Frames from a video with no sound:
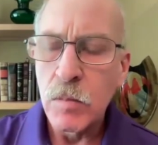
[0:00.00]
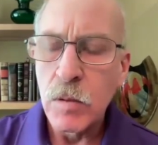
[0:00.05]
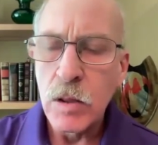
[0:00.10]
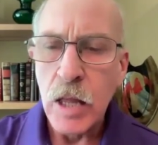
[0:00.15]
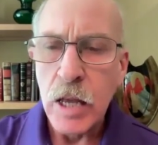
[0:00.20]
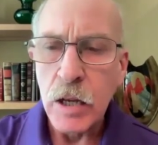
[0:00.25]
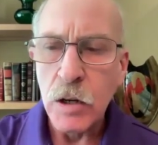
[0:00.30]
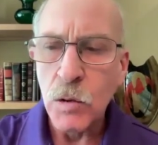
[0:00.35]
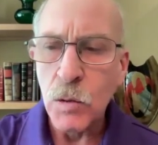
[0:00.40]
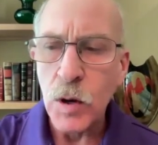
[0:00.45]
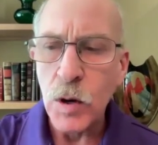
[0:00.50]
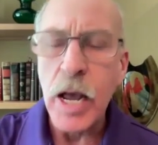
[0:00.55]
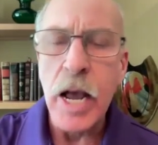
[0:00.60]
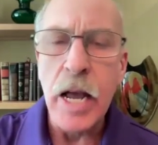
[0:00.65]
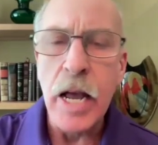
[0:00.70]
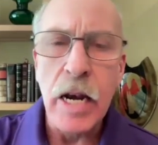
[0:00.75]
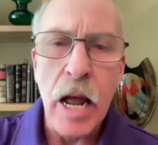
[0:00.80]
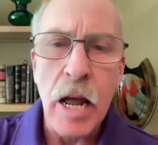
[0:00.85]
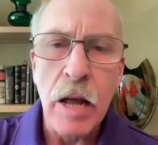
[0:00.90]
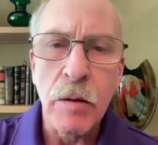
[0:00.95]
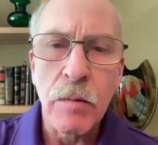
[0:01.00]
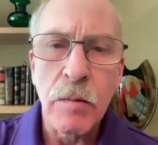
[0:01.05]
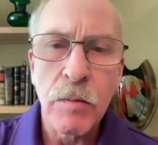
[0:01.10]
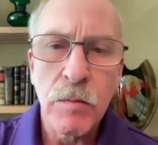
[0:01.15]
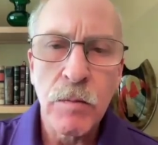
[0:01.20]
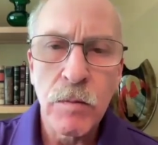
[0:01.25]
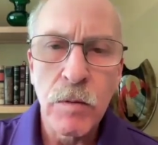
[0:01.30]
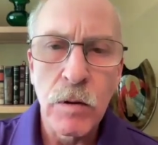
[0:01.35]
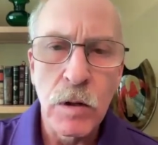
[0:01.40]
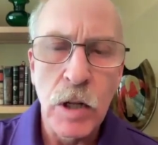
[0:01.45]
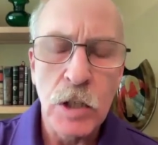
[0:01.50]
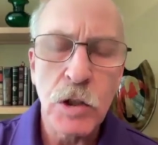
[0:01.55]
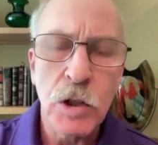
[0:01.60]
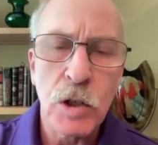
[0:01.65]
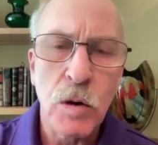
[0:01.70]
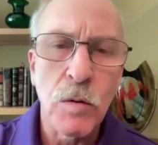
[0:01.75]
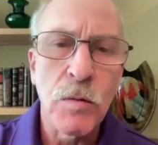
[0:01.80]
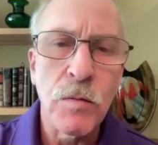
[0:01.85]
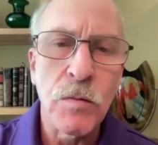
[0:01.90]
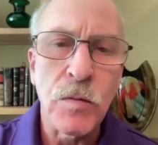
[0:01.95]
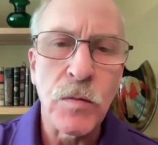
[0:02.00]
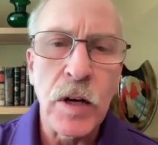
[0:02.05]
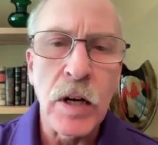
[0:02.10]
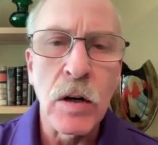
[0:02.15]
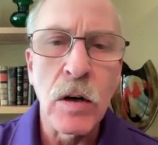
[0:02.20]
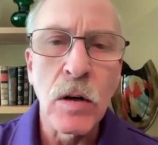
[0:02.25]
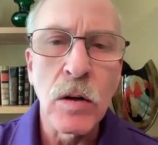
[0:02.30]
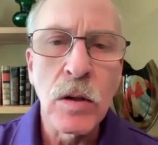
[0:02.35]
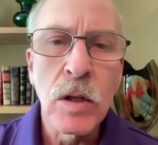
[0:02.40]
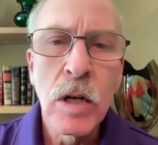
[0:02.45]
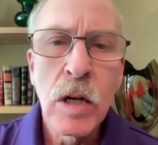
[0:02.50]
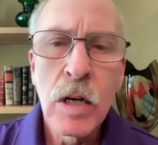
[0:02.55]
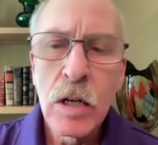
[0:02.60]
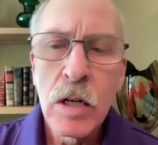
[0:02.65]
they create a electrical field.